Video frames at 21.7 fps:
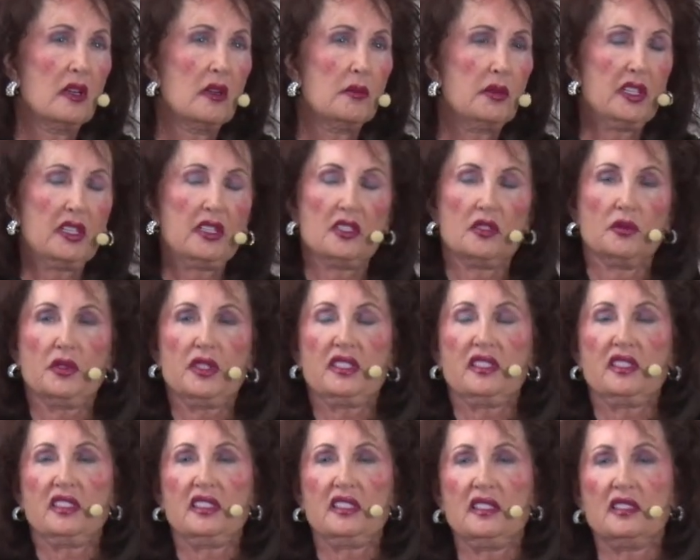Because we
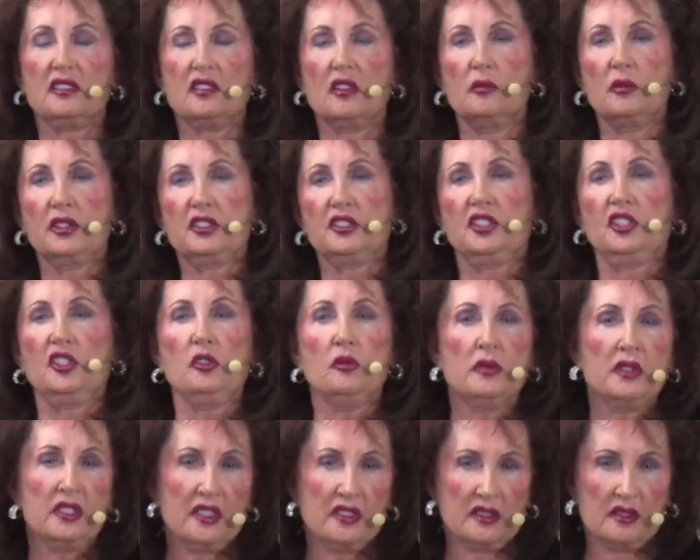see so much
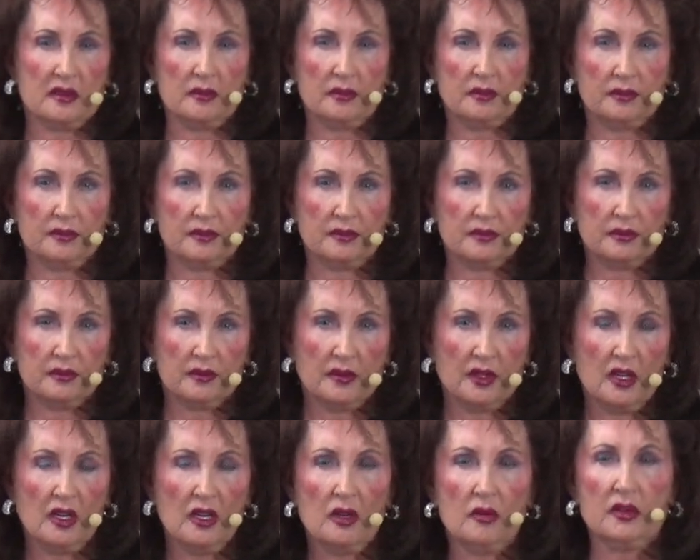humanism.
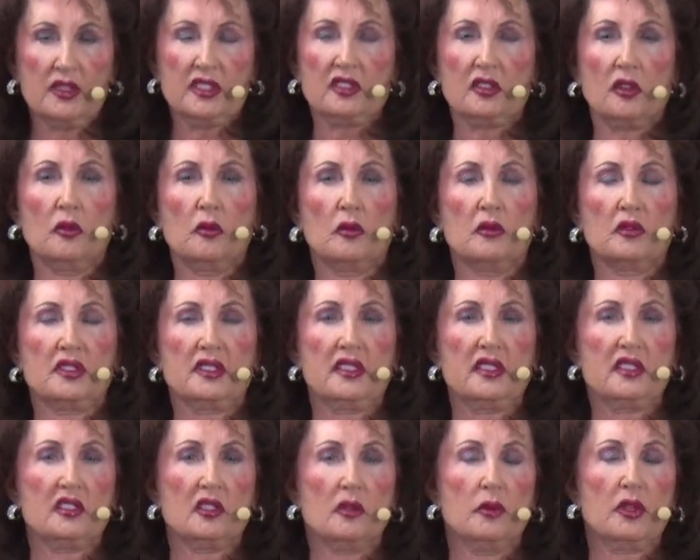We see
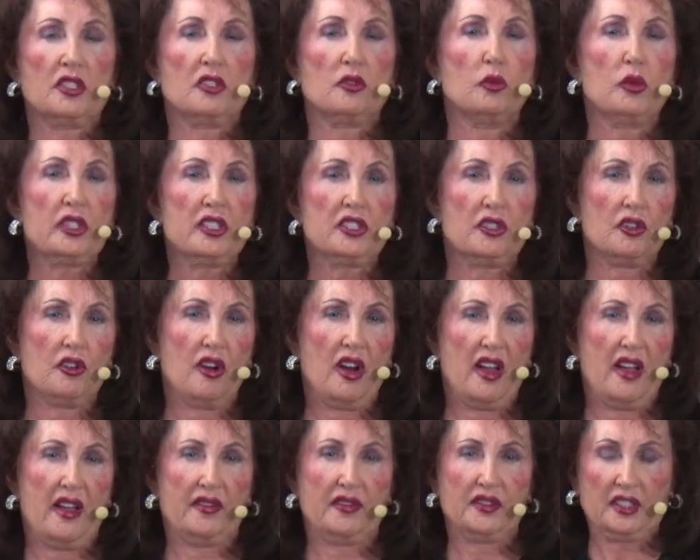so much
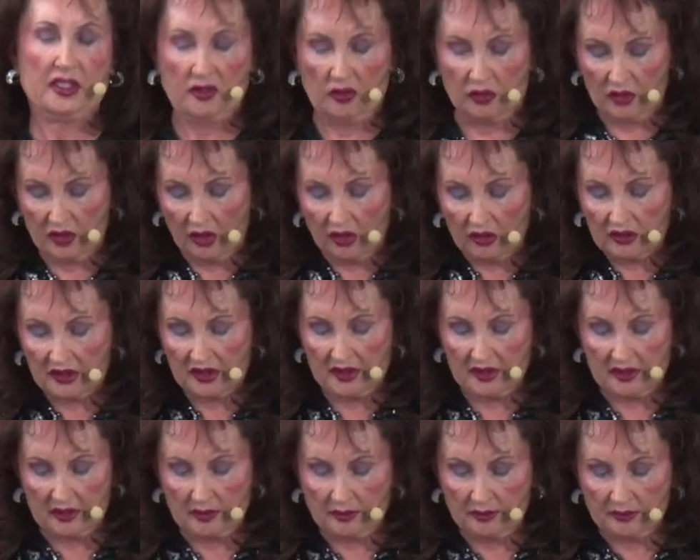witchcraft and
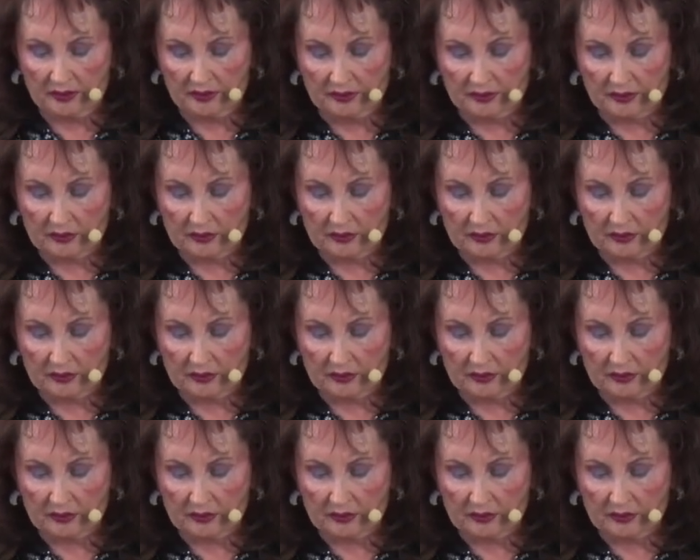occultism.